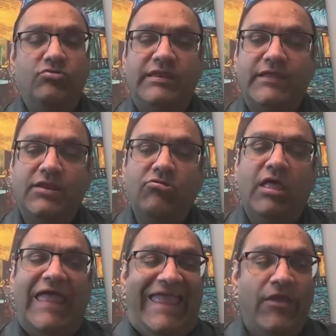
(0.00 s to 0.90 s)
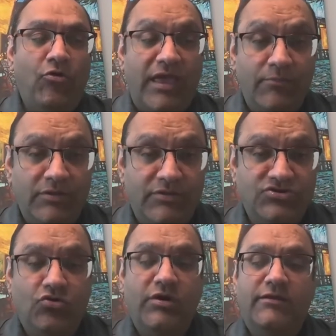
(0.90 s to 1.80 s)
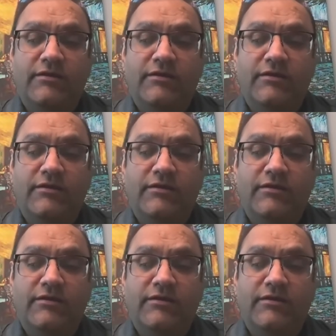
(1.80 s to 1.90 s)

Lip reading: and then you're able to join